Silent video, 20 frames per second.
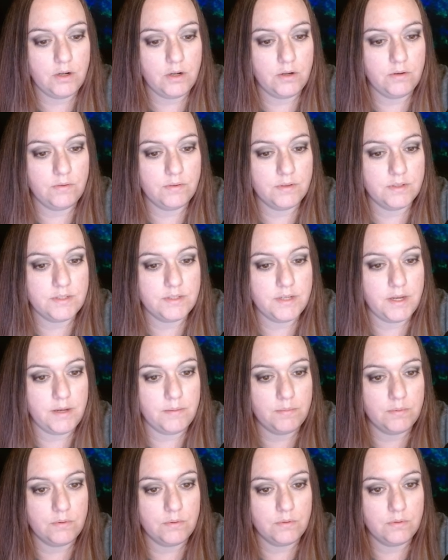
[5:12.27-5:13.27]
over the
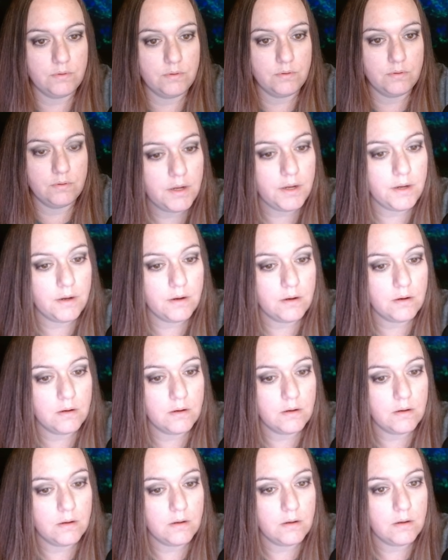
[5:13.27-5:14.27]
table. Here
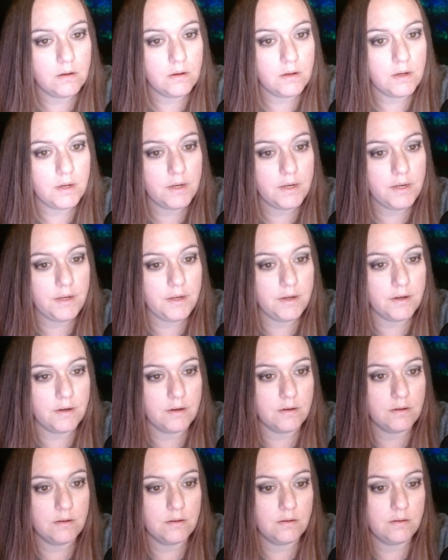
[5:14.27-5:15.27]
and here.